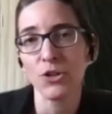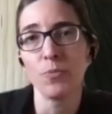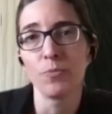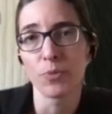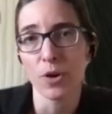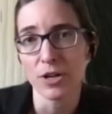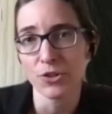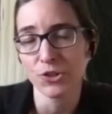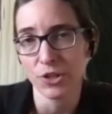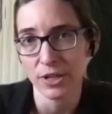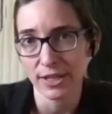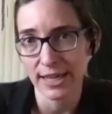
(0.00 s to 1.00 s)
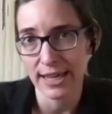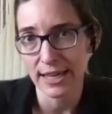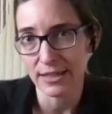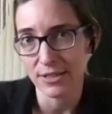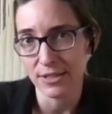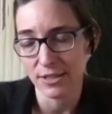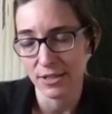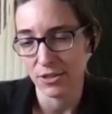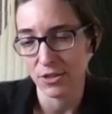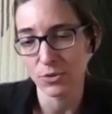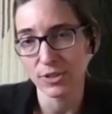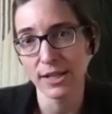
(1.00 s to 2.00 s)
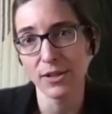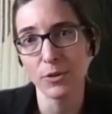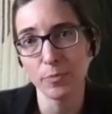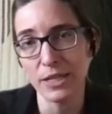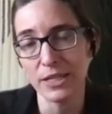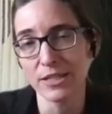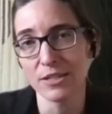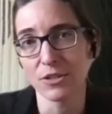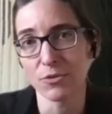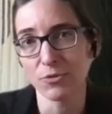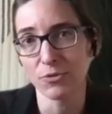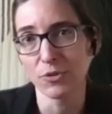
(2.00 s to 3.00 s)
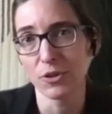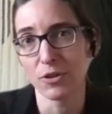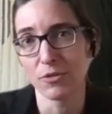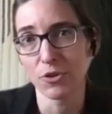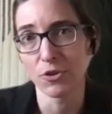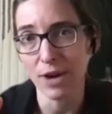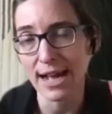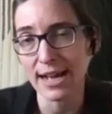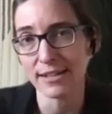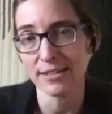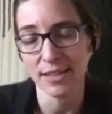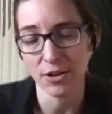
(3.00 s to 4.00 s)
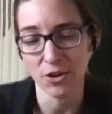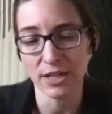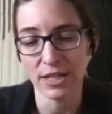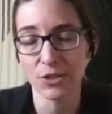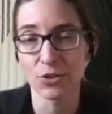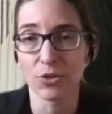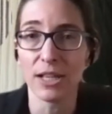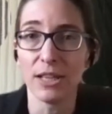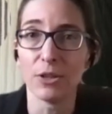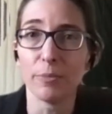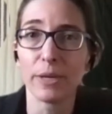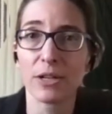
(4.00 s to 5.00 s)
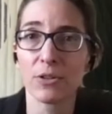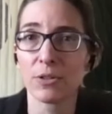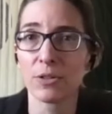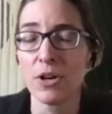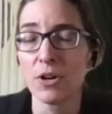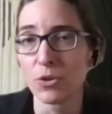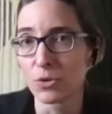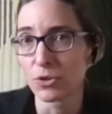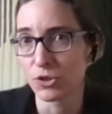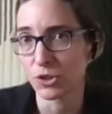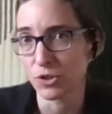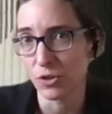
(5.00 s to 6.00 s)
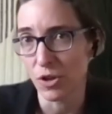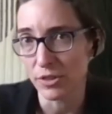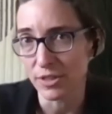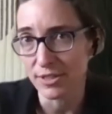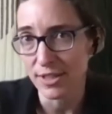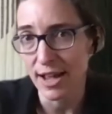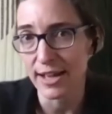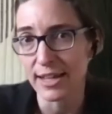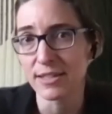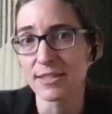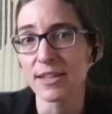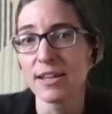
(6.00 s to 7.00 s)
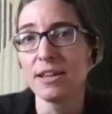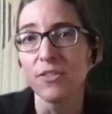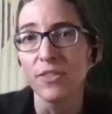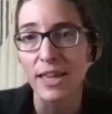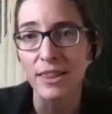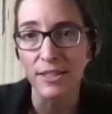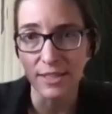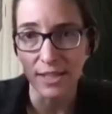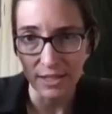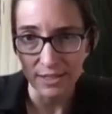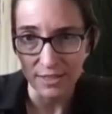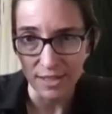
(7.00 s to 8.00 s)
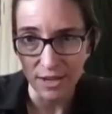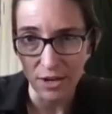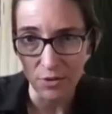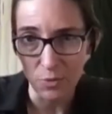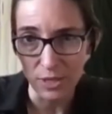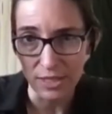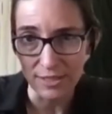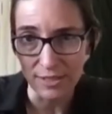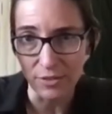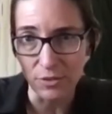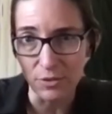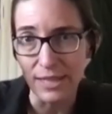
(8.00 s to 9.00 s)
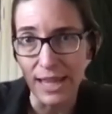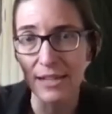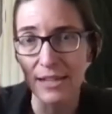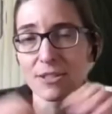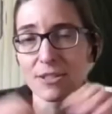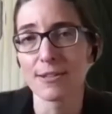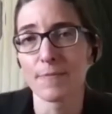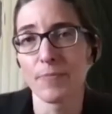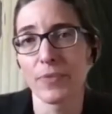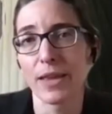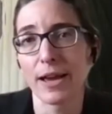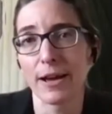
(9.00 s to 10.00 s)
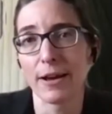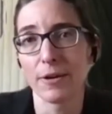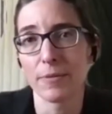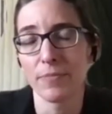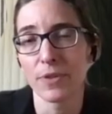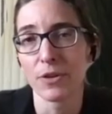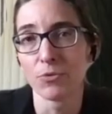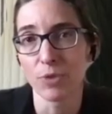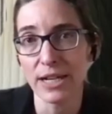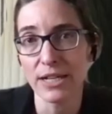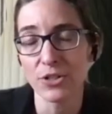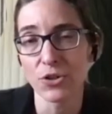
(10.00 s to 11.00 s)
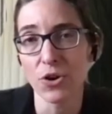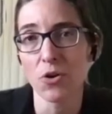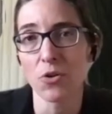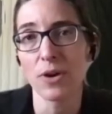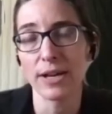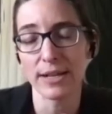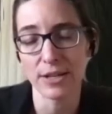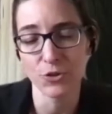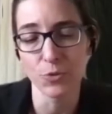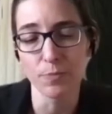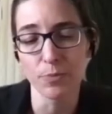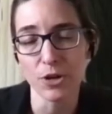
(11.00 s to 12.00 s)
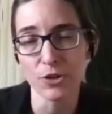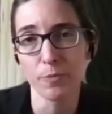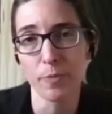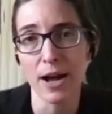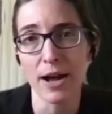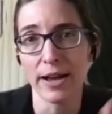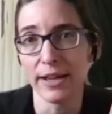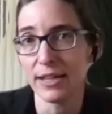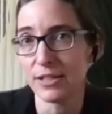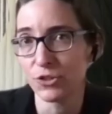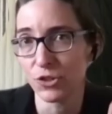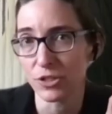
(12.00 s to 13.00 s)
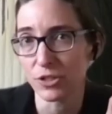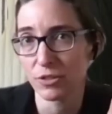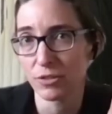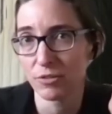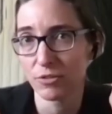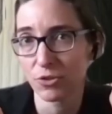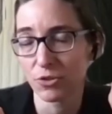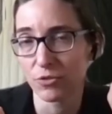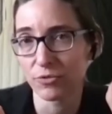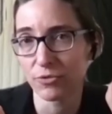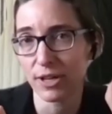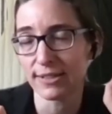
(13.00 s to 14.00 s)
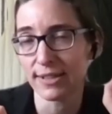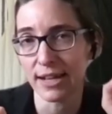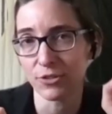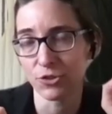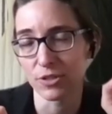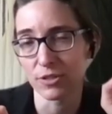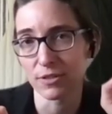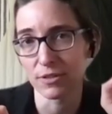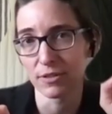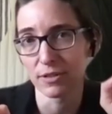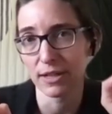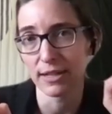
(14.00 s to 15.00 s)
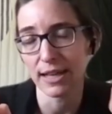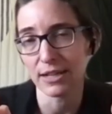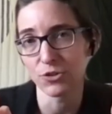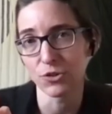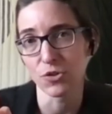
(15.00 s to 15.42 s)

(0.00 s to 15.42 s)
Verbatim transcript: you brush against those little pieces of, of grass that are either in the middle or just along the sides, then the tick is there with its little legs um, ready to go. And as you brush by, it just sort of attaches. And yeah, just a